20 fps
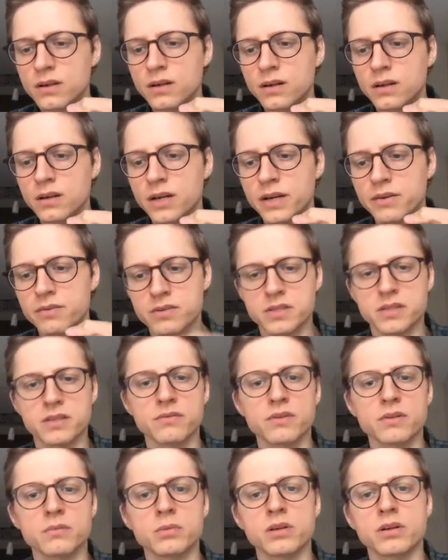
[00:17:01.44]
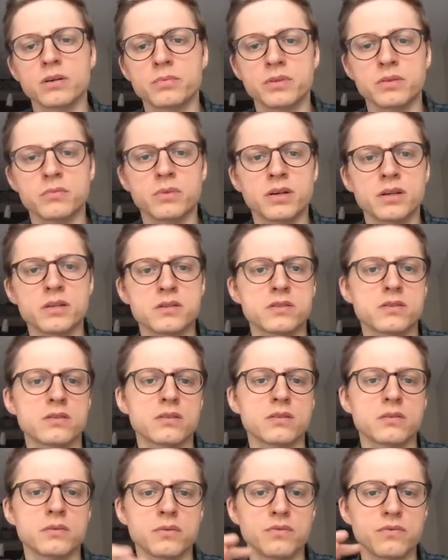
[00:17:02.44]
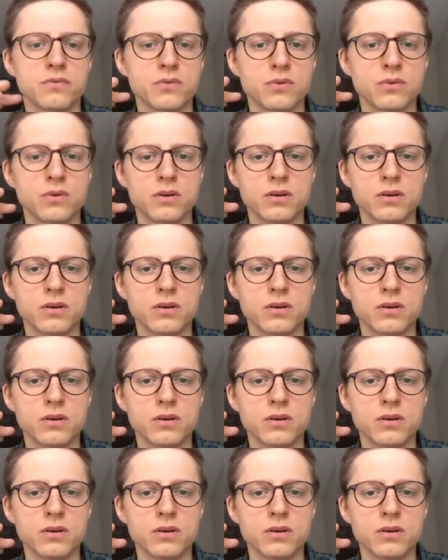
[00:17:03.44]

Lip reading: everything will be optimized for